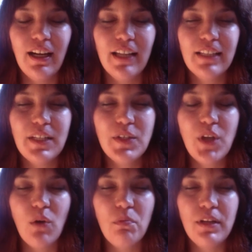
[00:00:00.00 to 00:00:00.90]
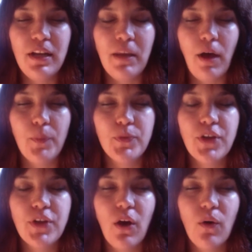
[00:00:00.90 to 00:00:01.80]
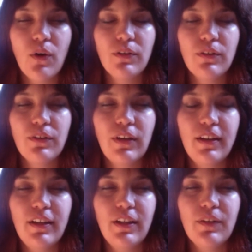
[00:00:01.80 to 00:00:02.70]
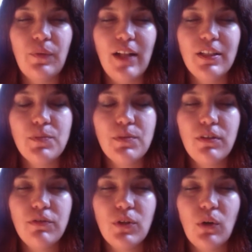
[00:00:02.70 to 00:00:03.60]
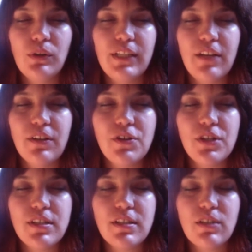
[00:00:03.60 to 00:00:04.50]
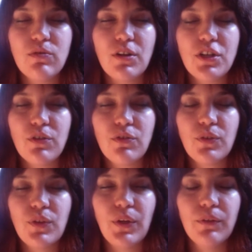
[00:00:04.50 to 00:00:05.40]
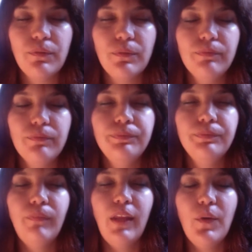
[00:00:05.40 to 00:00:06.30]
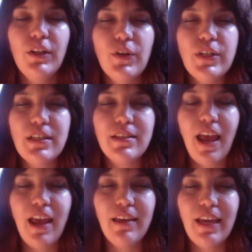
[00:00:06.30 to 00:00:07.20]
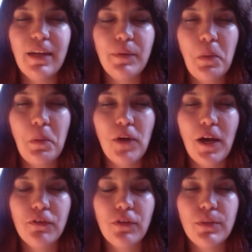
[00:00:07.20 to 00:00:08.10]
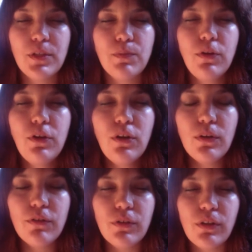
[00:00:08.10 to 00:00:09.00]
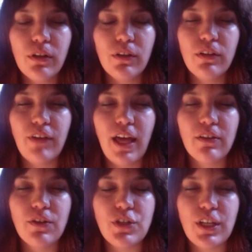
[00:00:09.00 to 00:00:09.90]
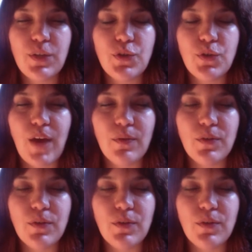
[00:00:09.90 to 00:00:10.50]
And let's open them up. So while this beautiful golden energy is still rushing through you, we're going to take in a big breath from this beautiful cocoon of energy that surrounds you.